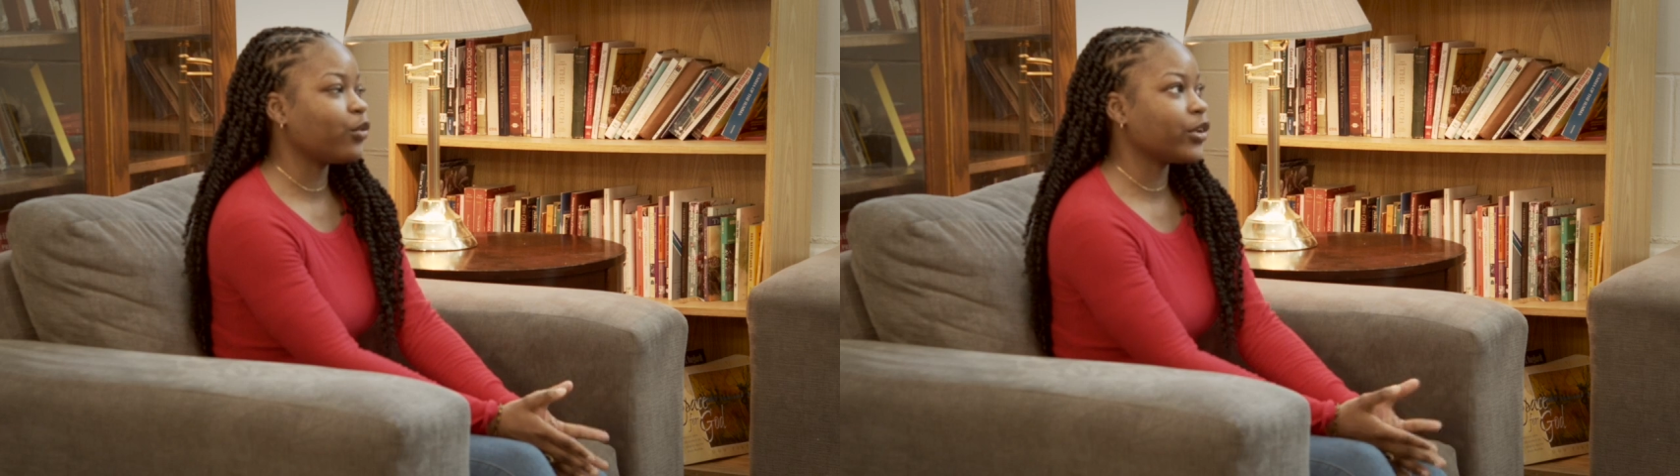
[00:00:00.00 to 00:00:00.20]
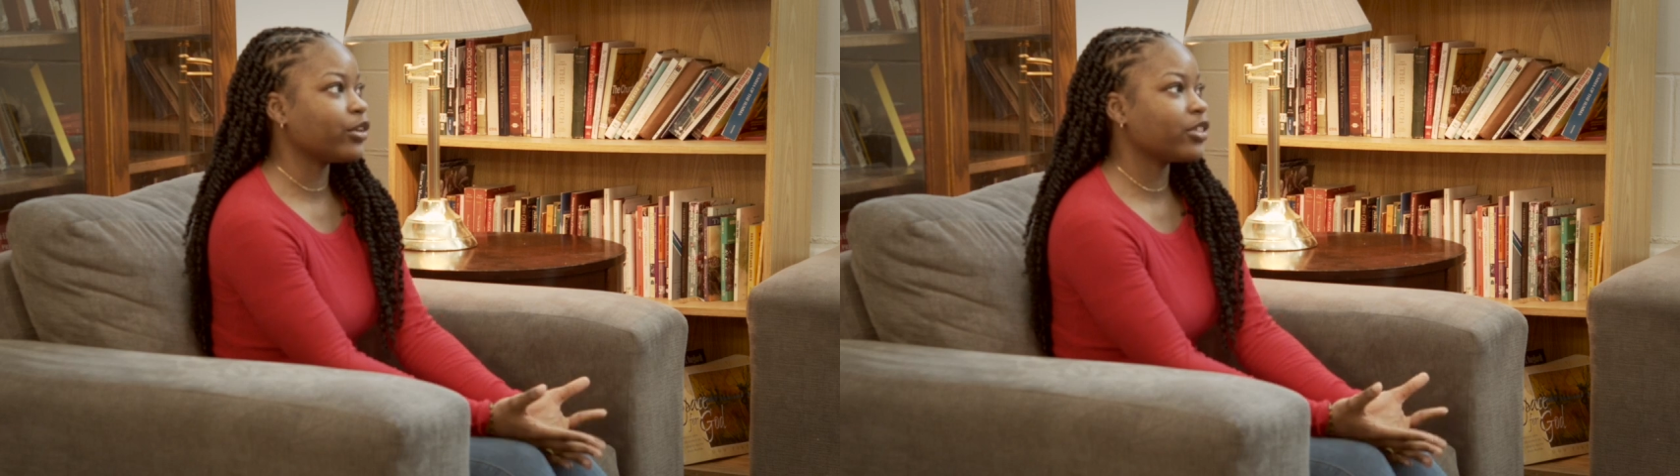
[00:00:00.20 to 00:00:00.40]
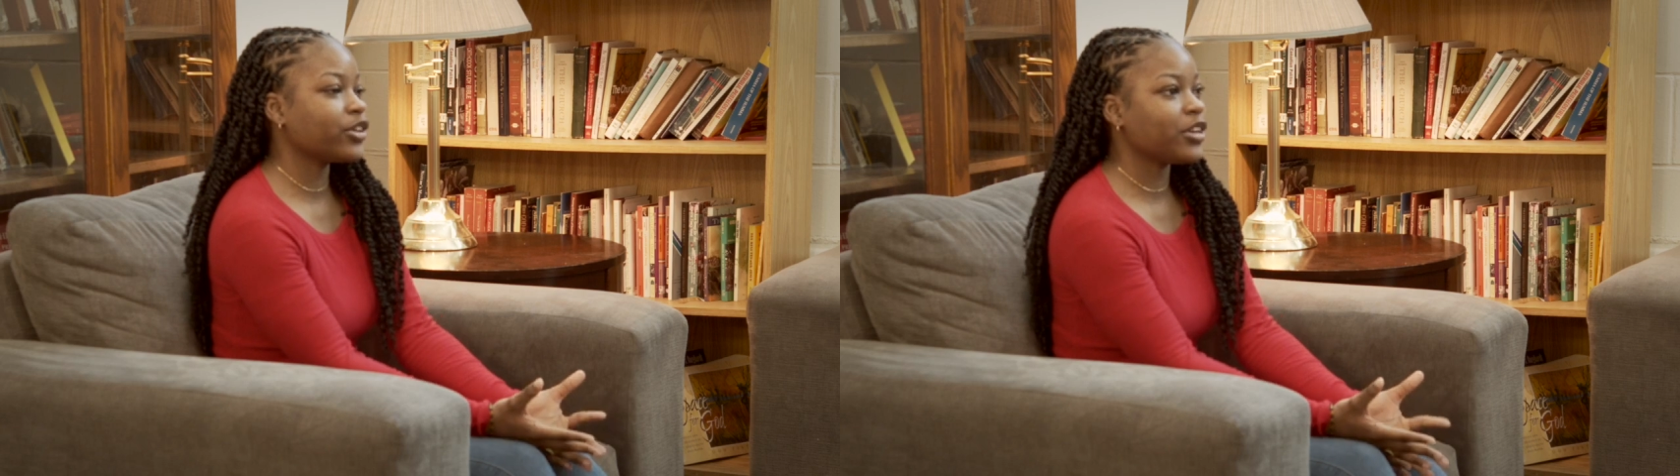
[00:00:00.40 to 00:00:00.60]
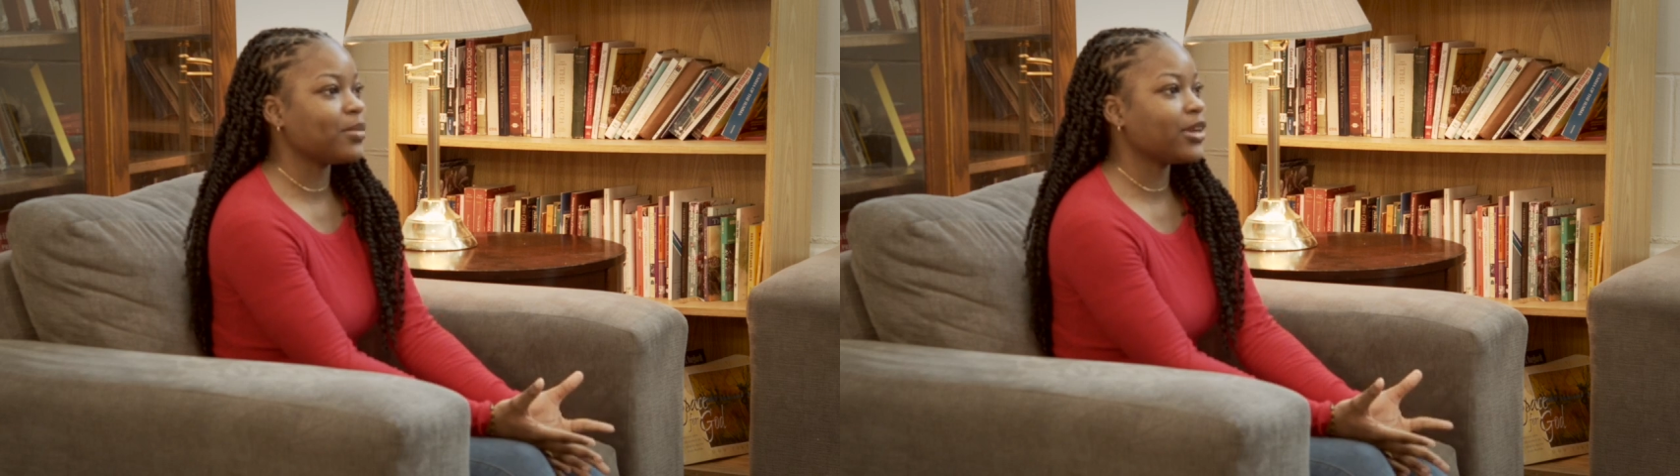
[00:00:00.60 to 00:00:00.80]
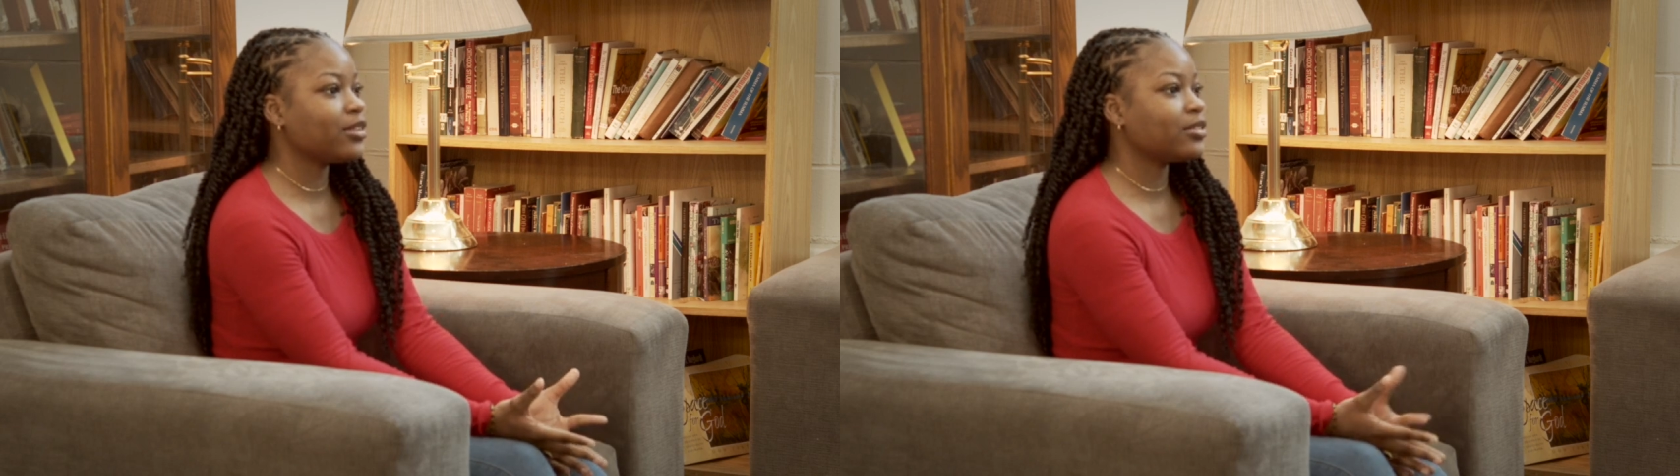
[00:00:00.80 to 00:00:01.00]
over 30
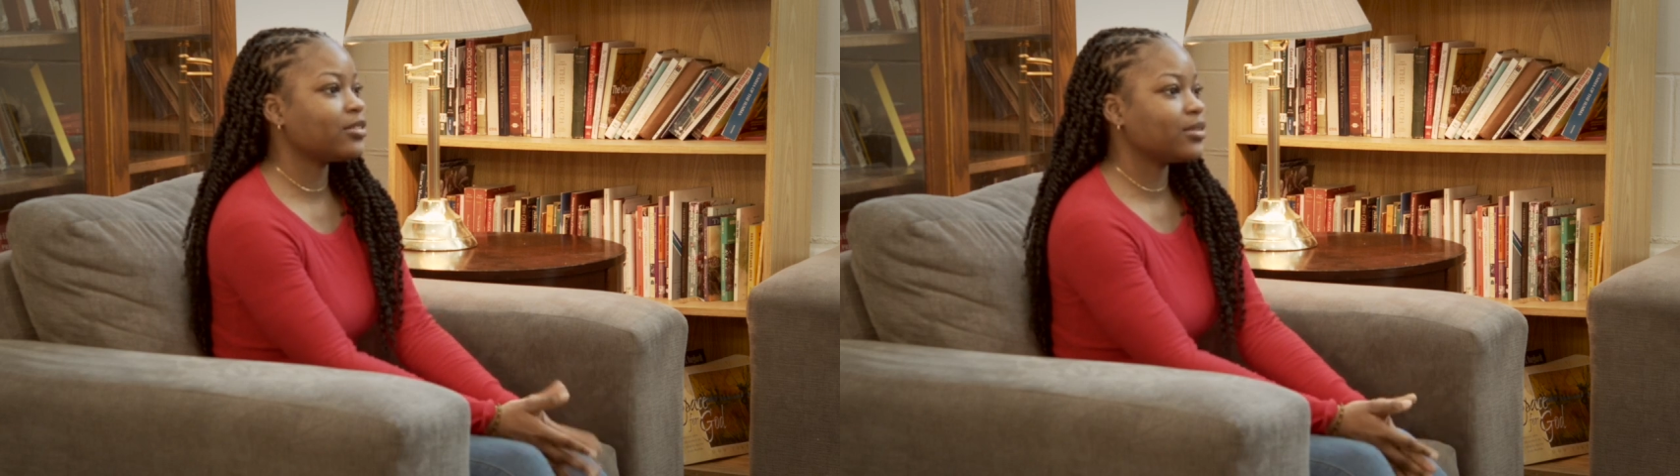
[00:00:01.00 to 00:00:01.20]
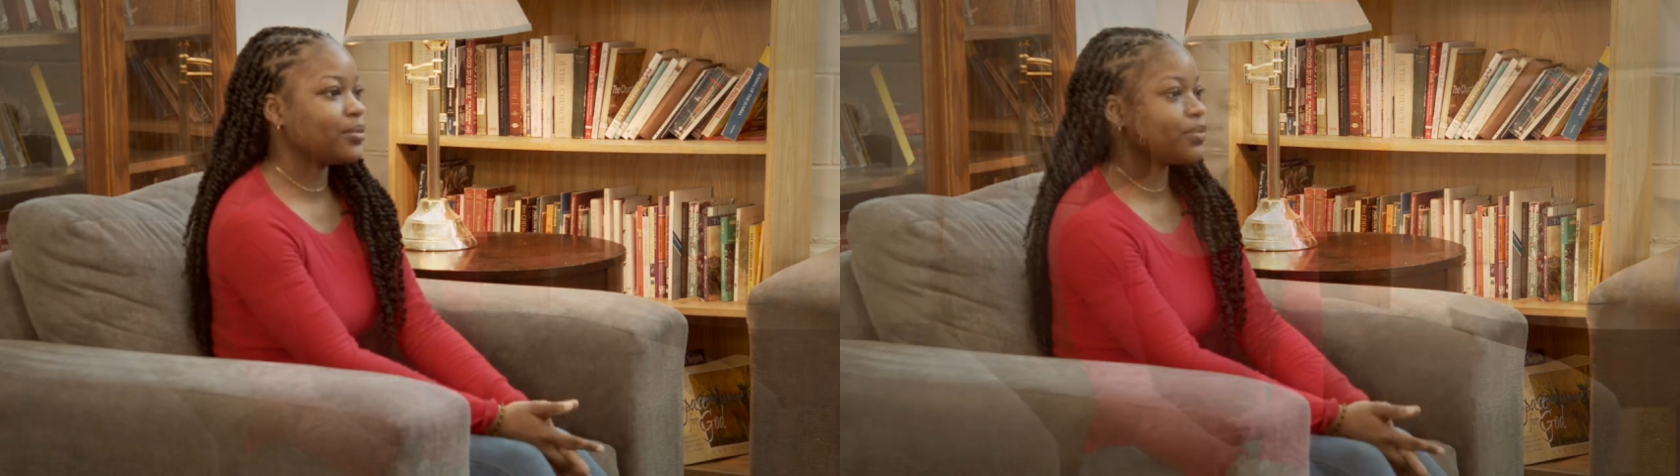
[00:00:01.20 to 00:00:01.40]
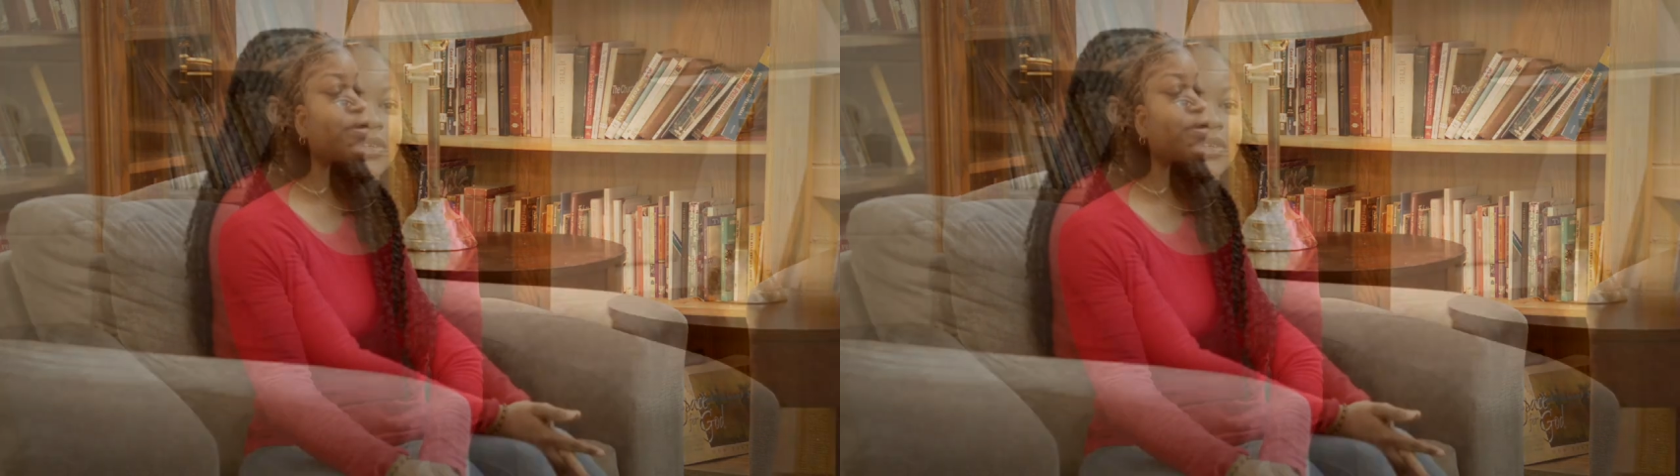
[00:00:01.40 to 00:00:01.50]
minutes.